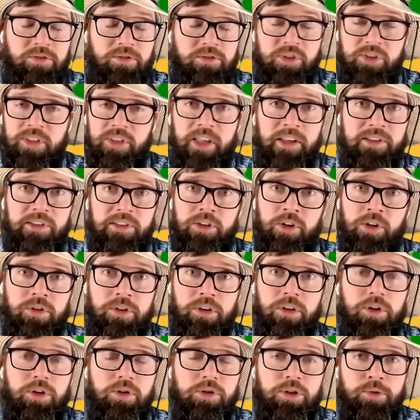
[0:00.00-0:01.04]
just let us know in
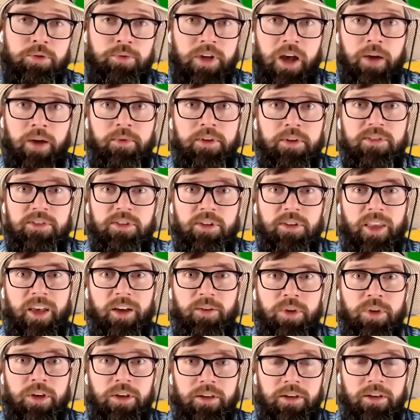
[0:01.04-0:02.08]
the YouTube comments so that
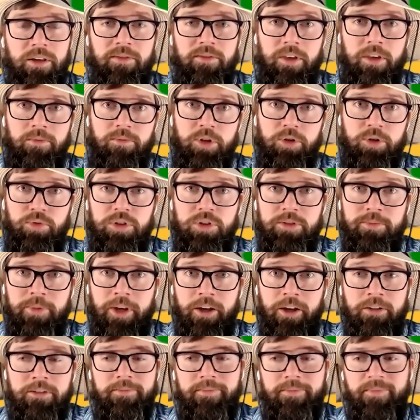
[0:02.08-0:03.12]
we can give them due
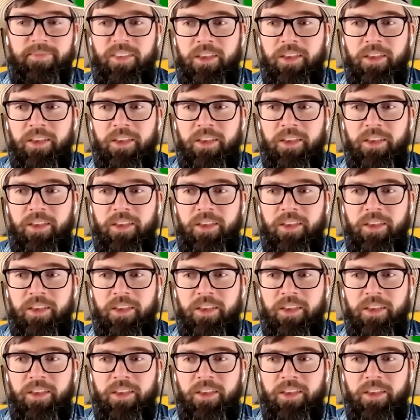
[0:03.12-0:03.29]
respect.